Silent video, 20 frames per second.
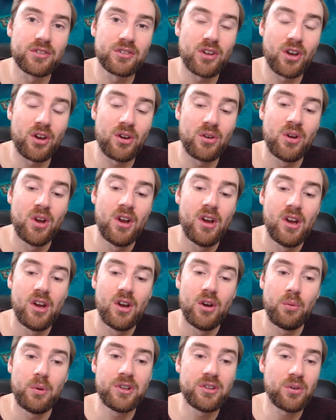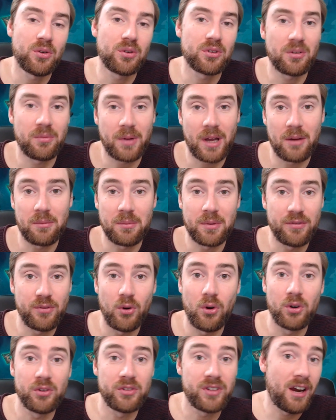So we talked about
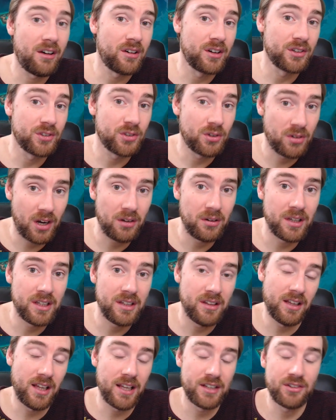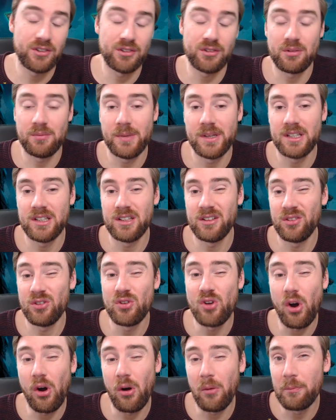before Darius Crowley, the legendary minion,
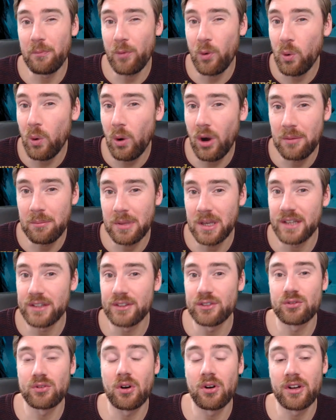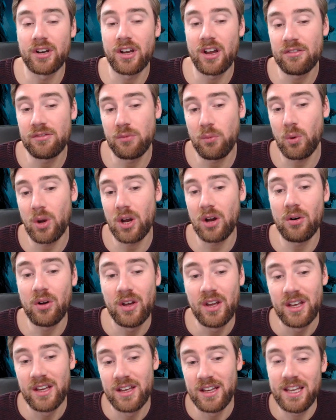not quite being strong enough. Well,
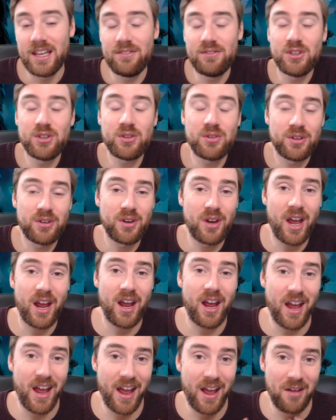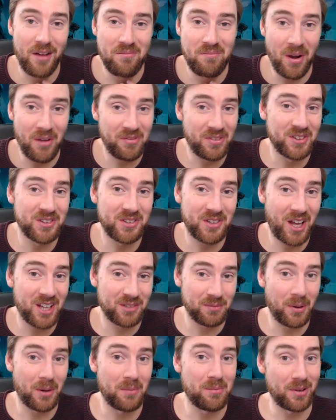if you can buff the
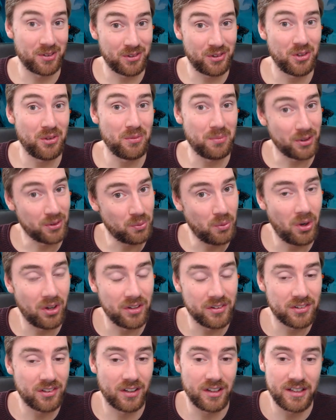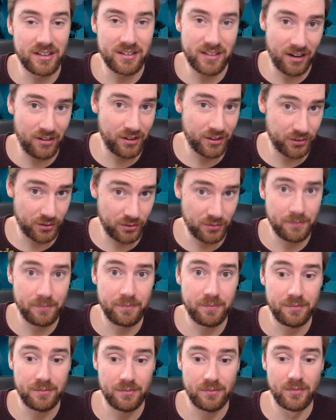stats by +2/+1, suddenly Darius
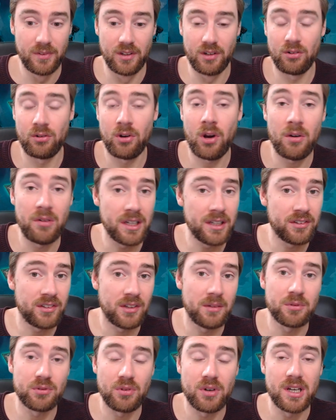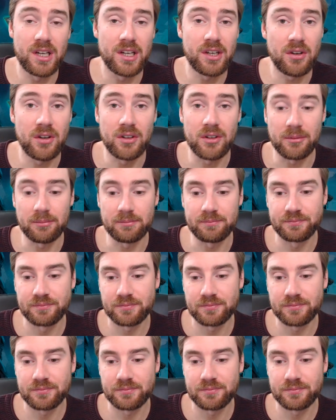Crowley seems really good.